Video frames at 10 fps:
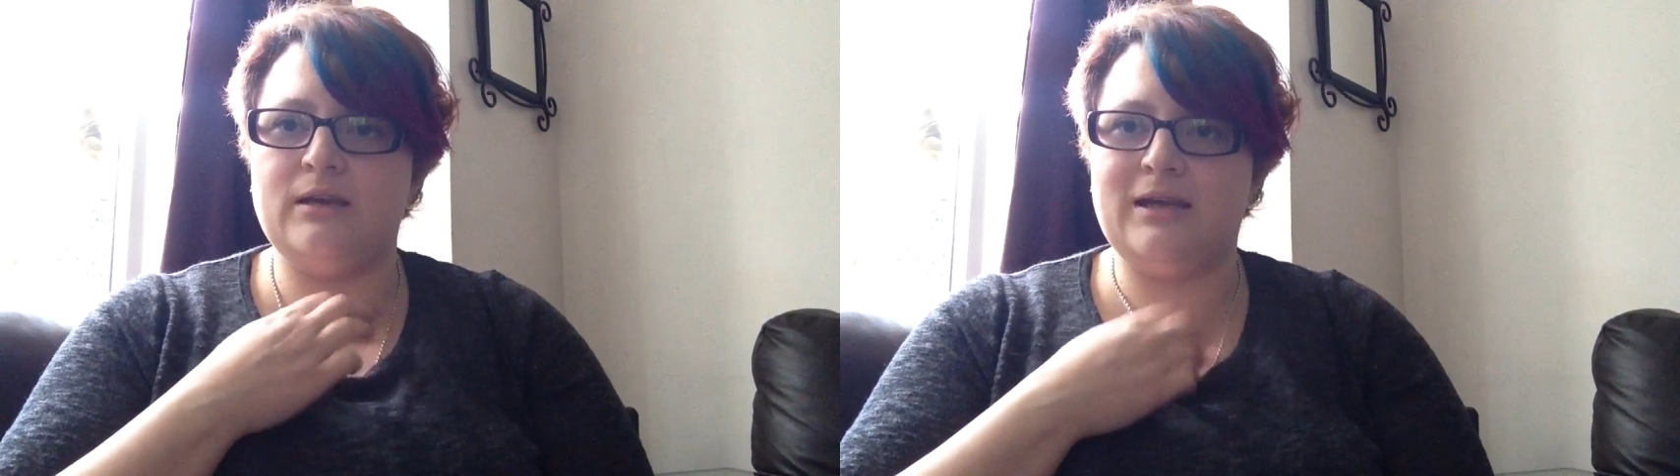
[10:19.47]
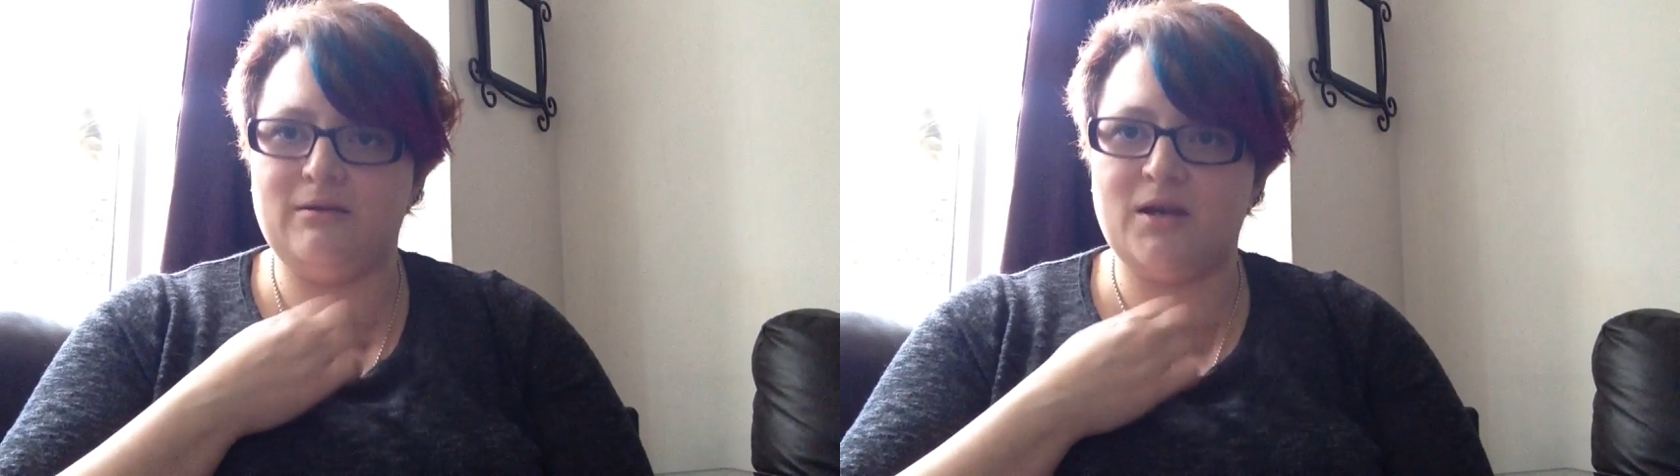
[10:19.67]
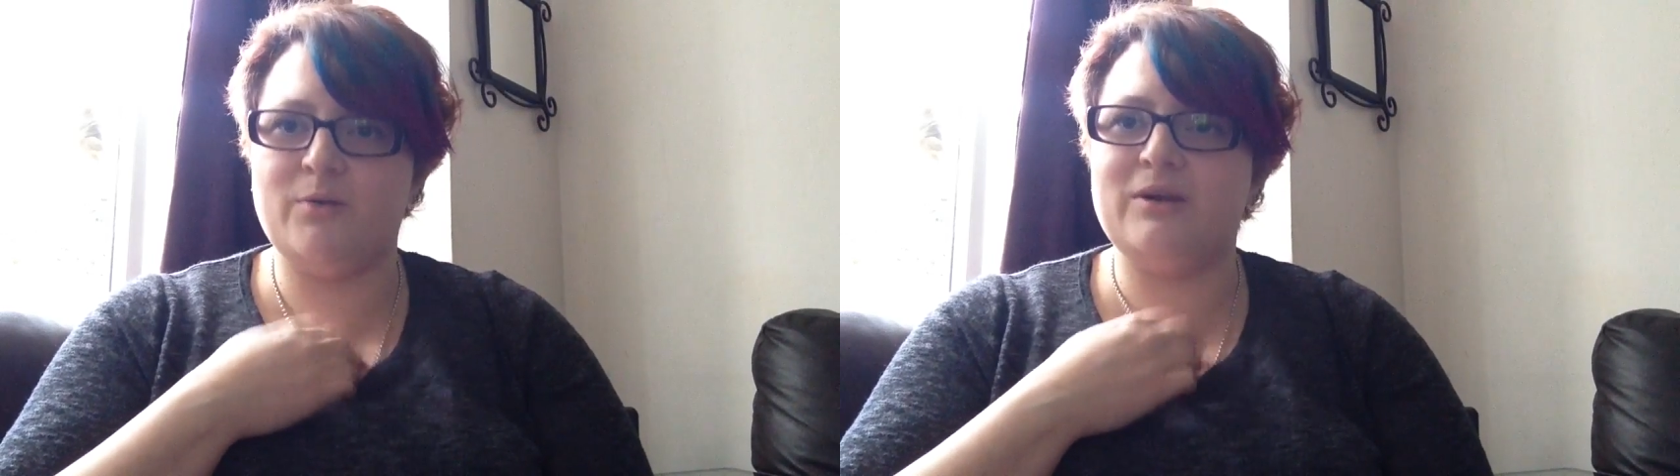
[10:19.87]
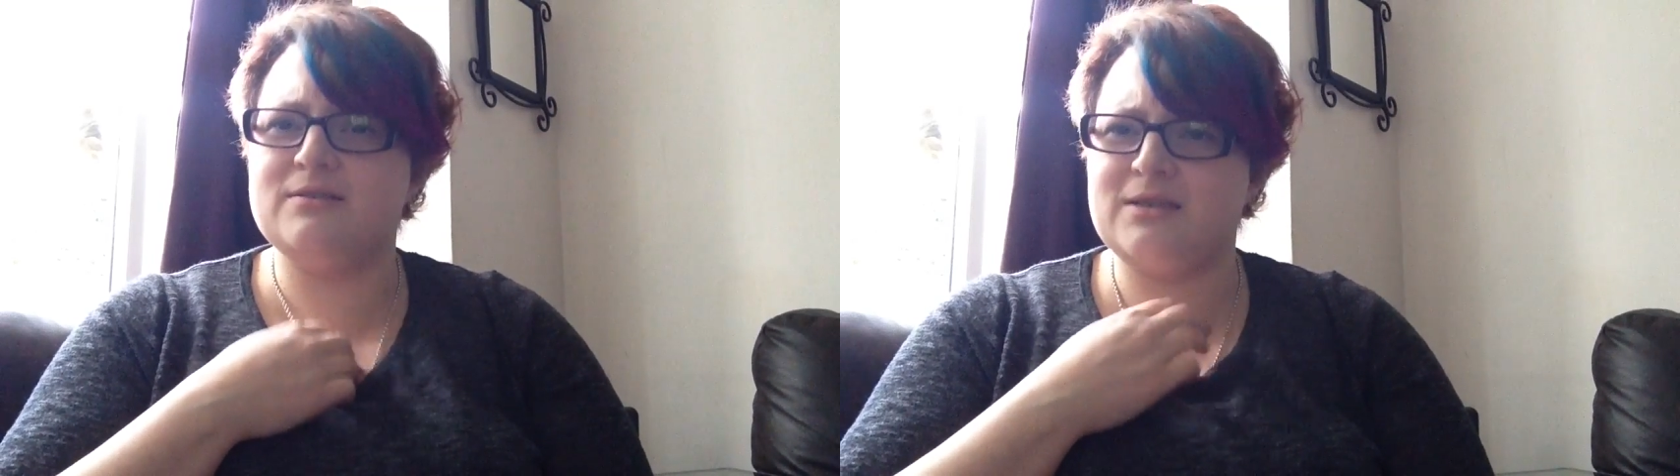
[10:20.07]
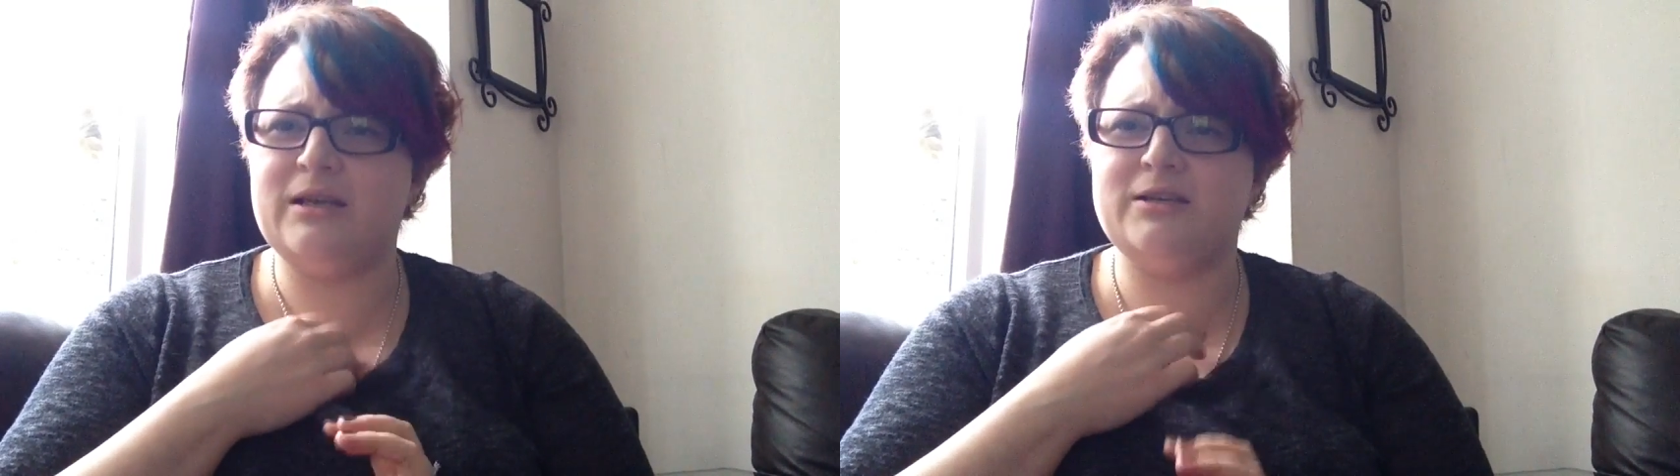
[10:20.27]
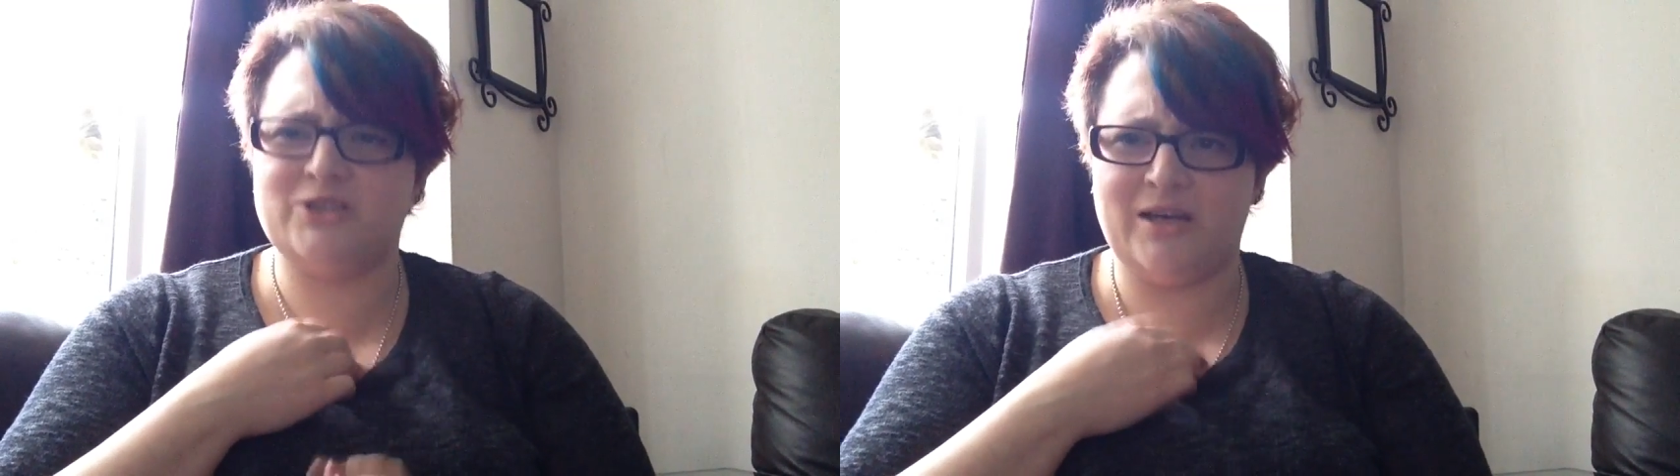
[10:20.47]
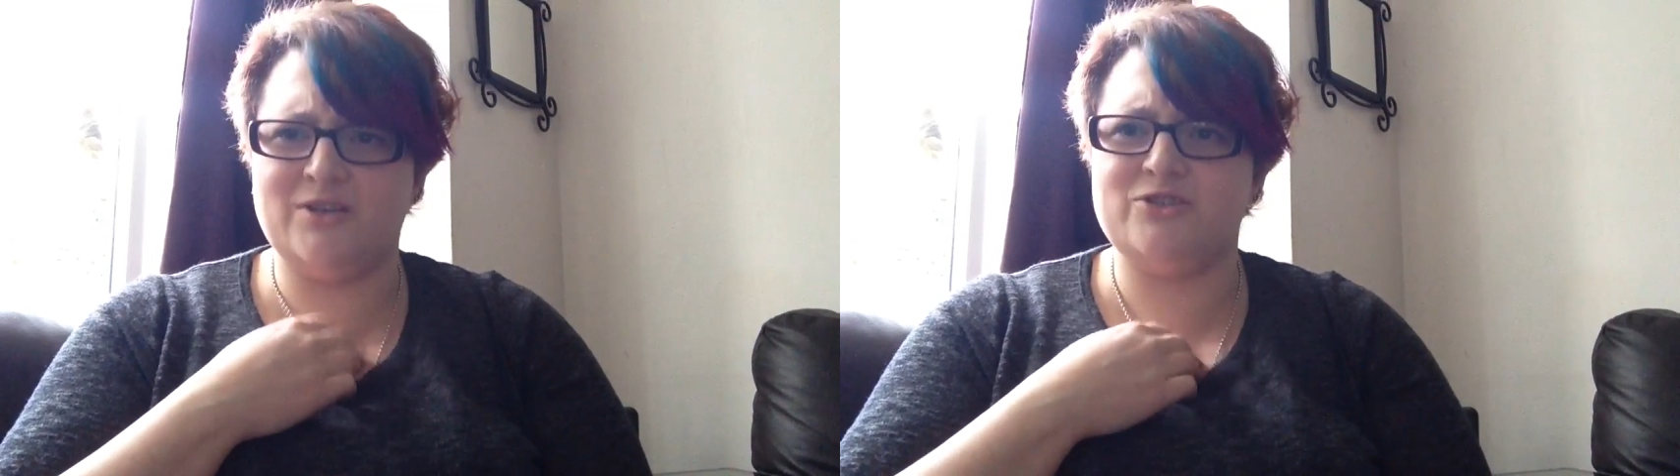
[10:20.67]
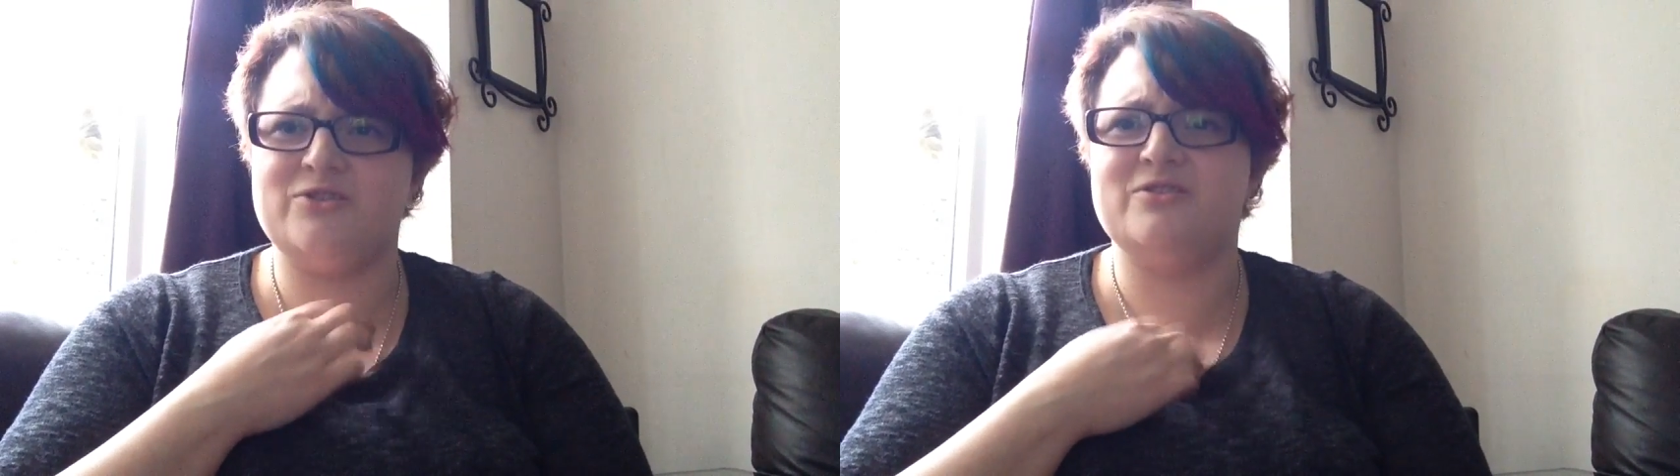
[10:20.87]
Keep going until it changes,